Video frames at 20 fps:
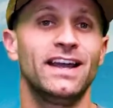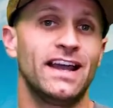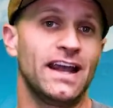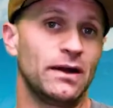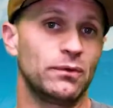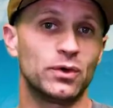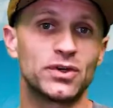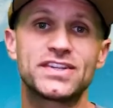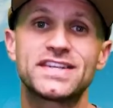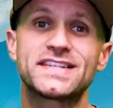
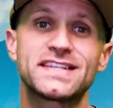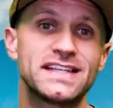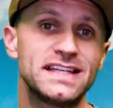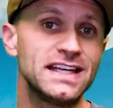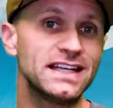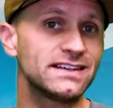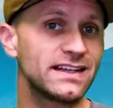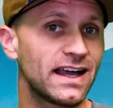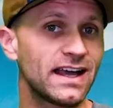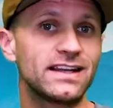And we're
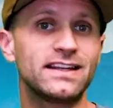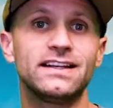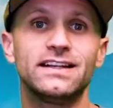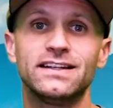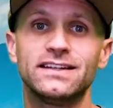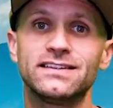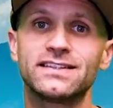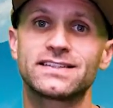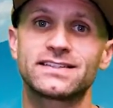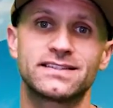seeing that
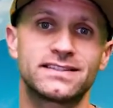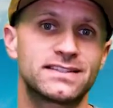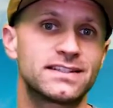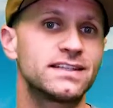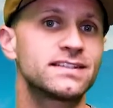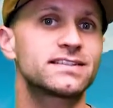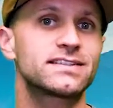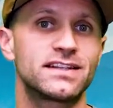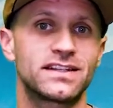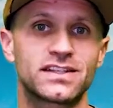in the
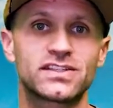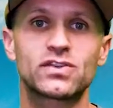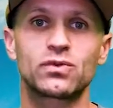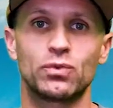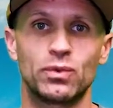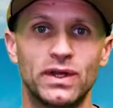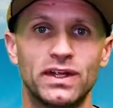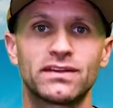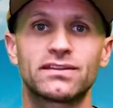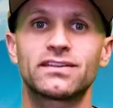statistics
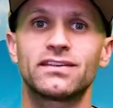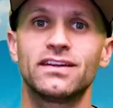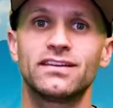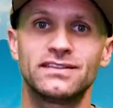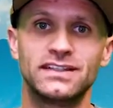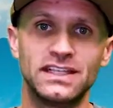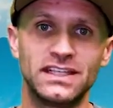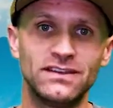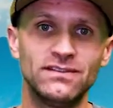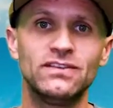with
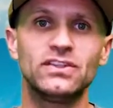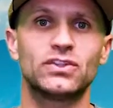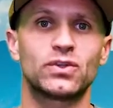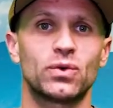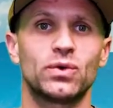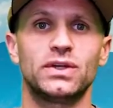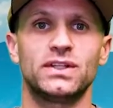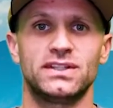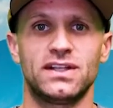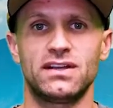the
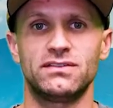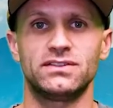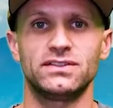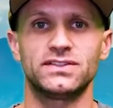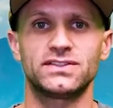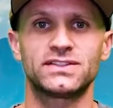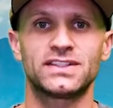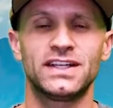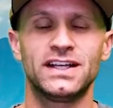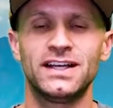inventory
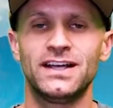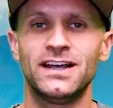levels.